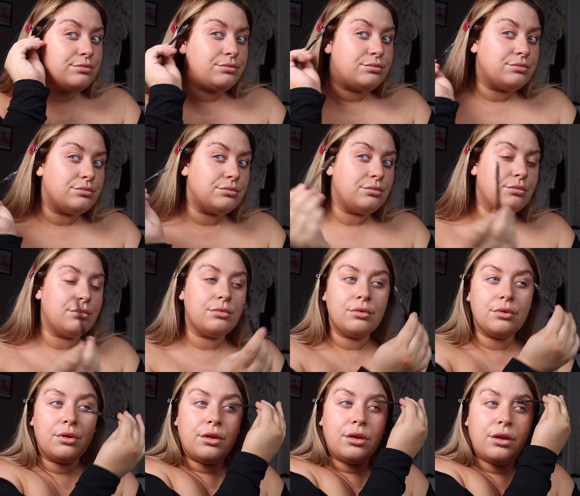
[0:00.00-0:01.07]

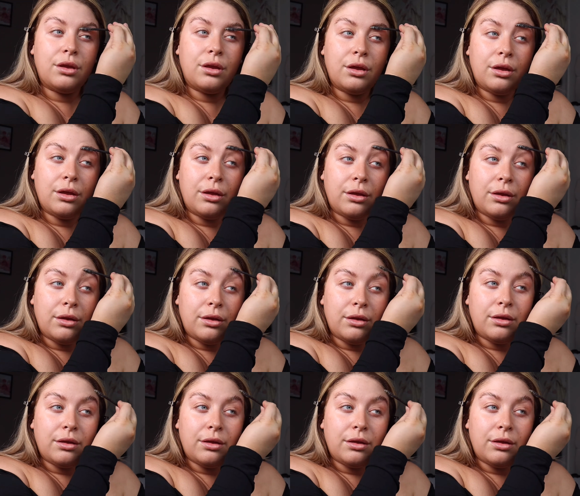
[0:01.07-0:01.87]
[no speech]